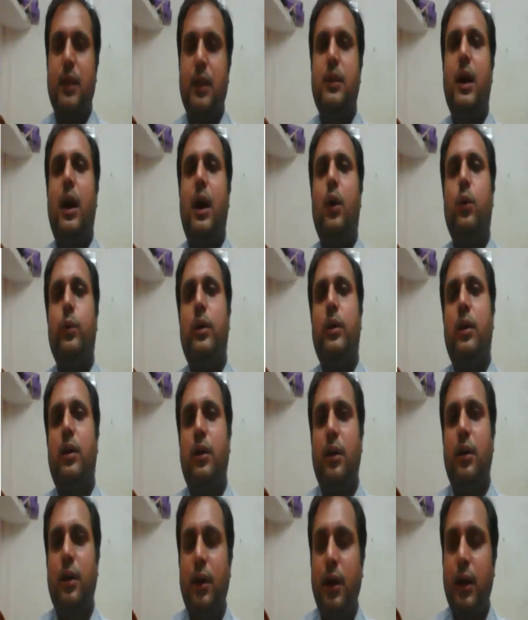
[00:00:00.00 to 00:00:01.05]
Now
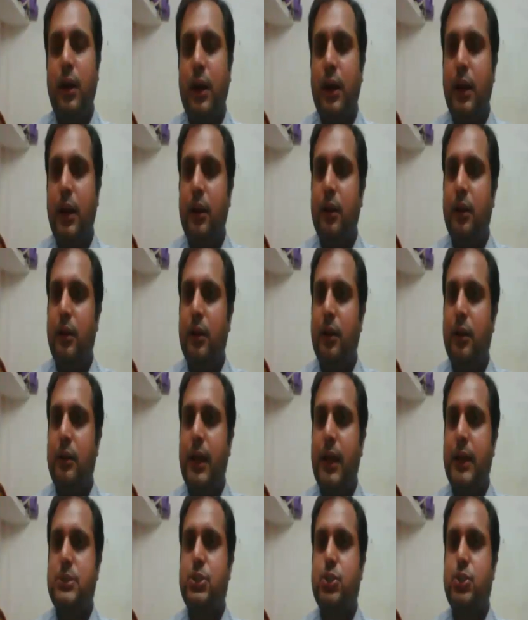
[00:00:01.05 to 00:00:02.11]

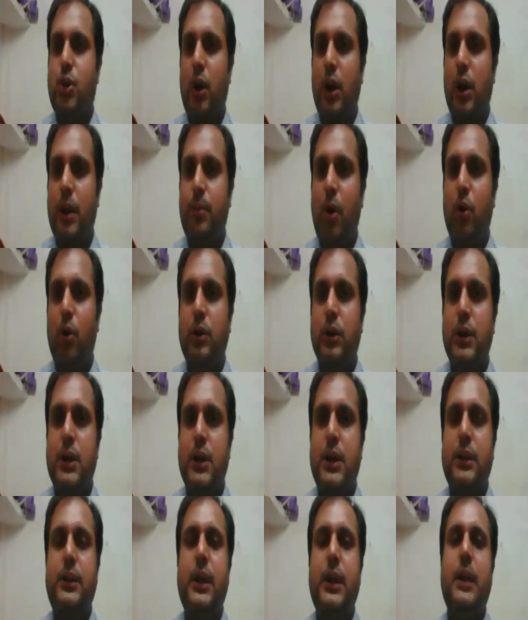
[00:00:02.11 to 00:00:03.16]
let's talk about
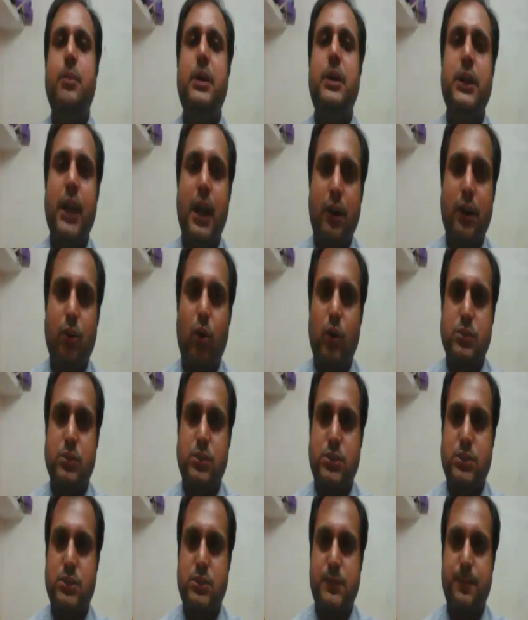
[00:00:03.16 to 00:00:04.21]
the immediate
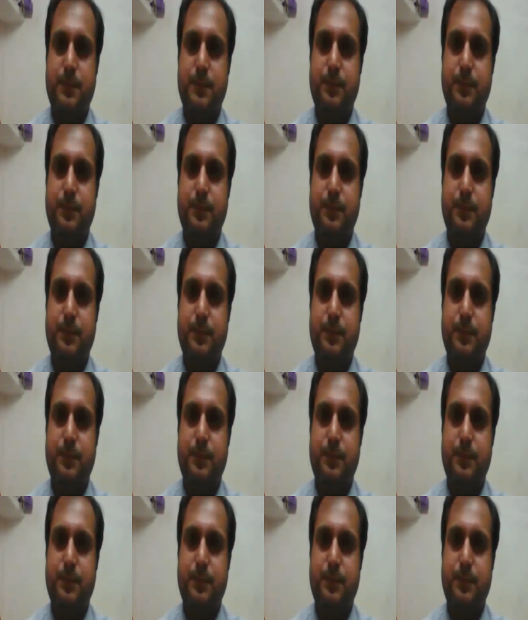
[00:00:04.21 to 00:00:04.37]
cause.